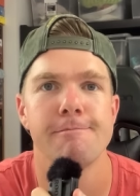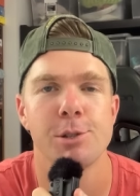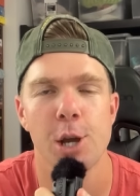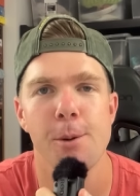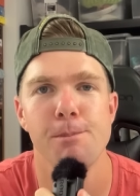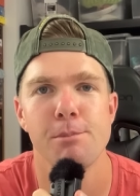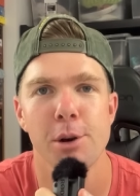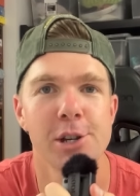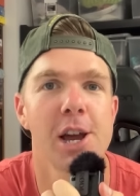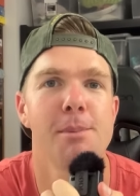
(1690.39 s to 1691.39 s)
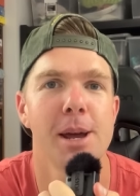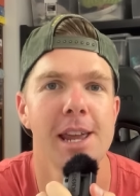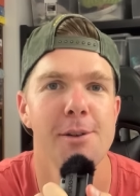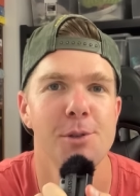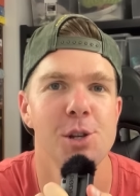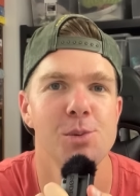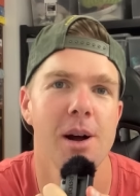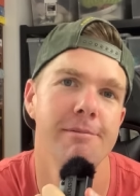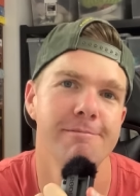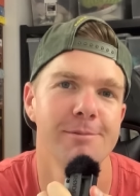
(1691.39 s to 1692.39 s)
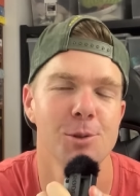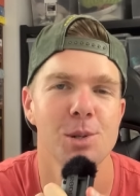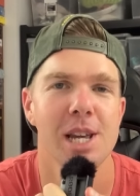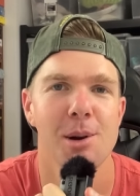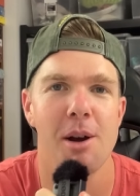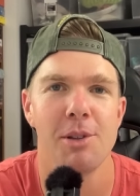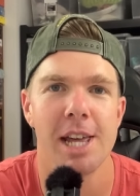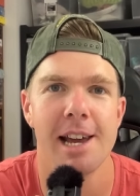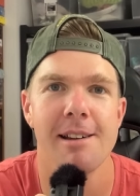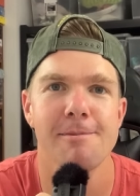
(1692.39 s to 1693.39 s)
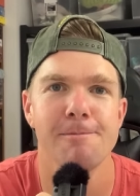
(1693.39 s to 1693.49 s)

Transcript: So appreciate you being here for this one. We'll see you over there.